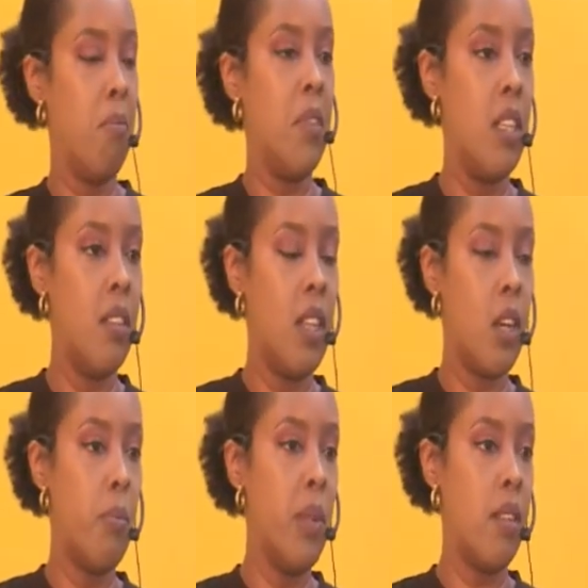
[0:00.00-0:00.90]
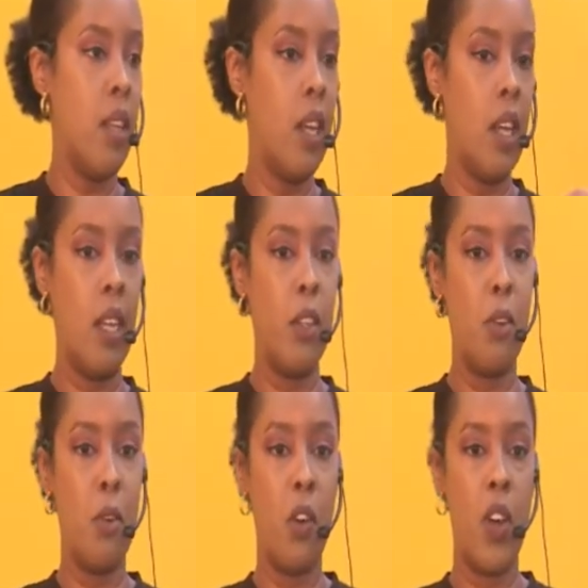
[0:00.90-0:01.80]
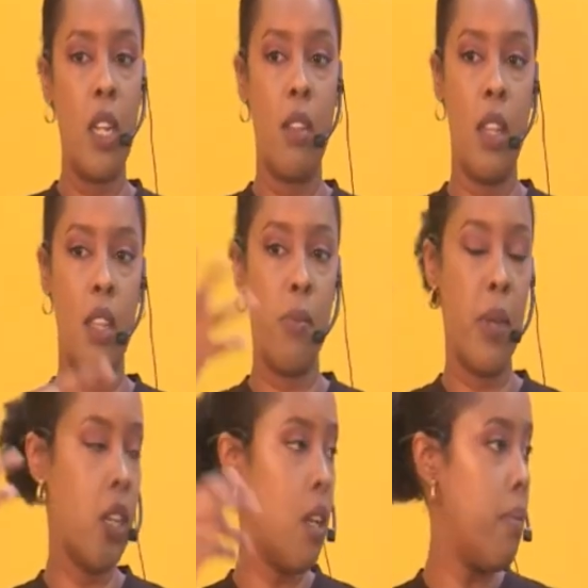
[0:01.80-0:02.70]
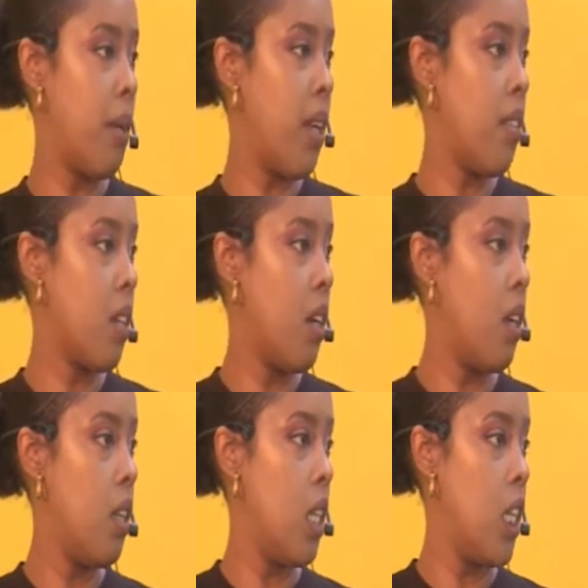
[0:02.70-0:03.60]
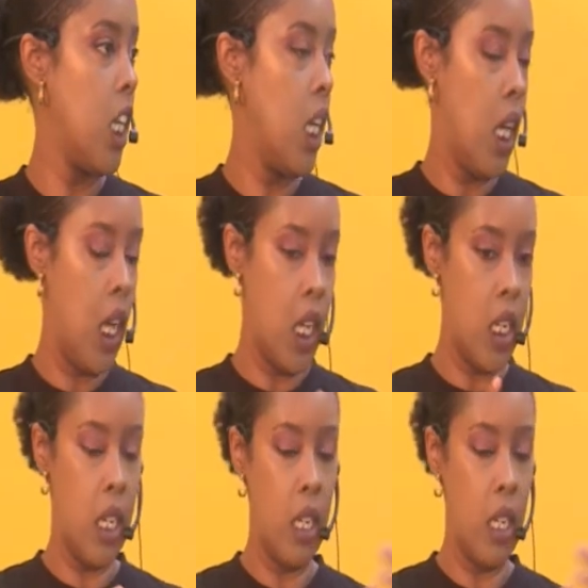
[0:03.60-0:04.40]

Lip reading: There's the COMESA, grant that's being done by MasterCard and